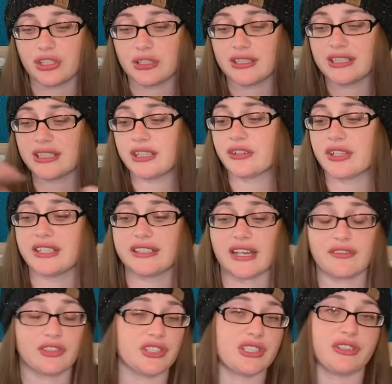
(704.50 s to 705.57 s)
series
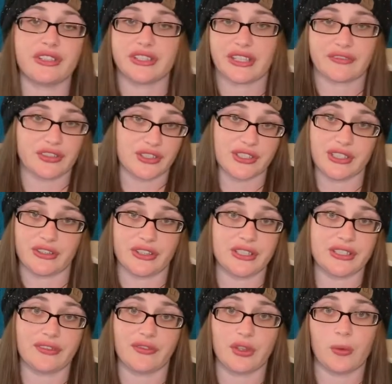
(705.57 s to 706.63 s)
after series after series
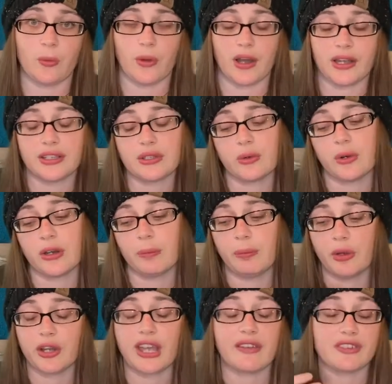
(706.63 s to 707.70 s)
if you want, or
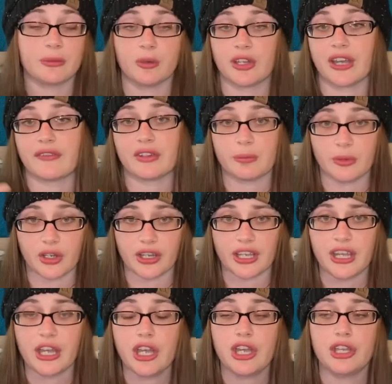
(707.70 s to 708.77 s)
book after book after book.
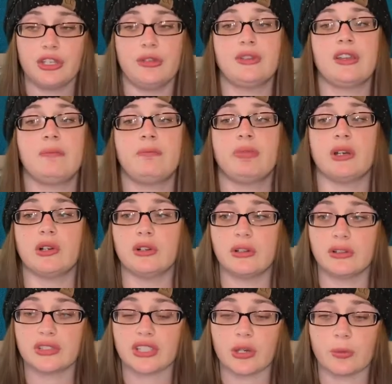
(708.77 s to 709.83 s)
You can
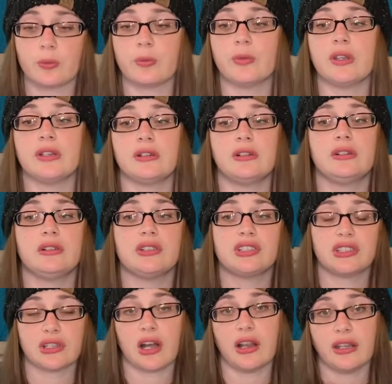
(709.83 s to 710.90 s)
build a real
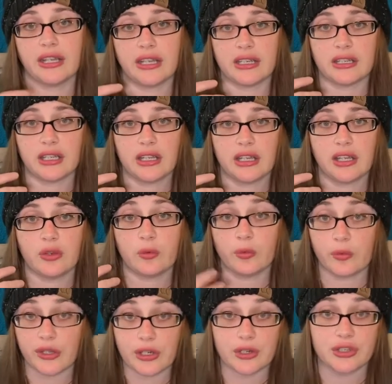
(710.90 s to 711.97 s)
solid
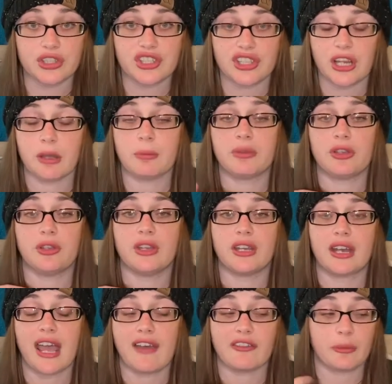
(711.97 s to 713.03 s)
readership. You can
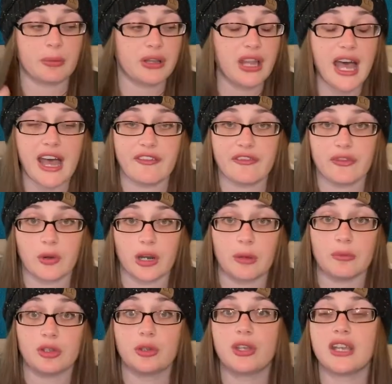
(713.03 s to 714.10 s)
have a platform.
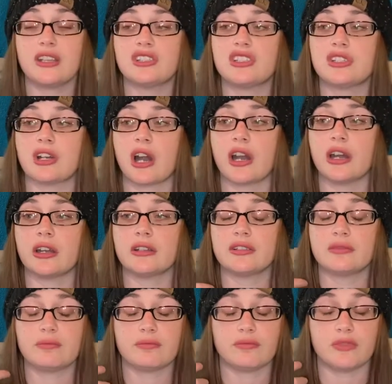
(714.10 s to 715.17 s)
You can start
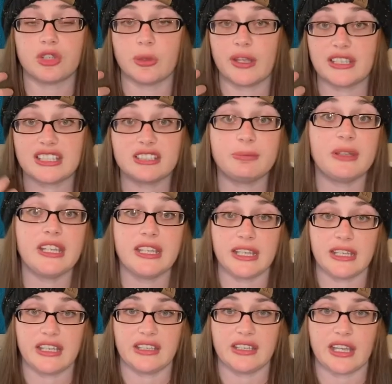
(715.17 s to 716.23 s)
doing
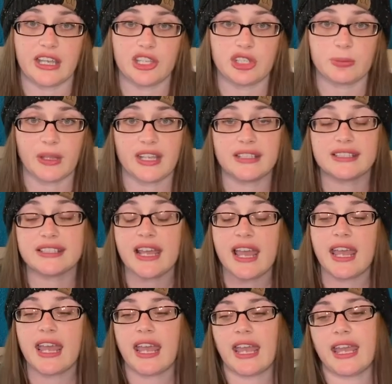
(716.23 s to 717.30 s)
speaking engagements
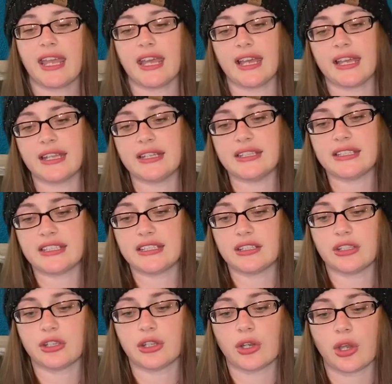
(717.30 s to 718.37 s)
and,
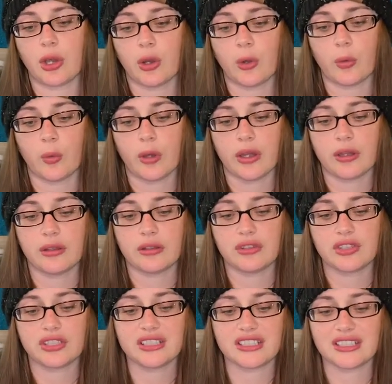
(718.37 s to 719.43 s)
you know,
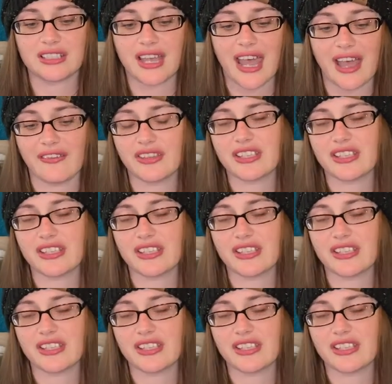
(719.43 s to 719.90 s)
just have this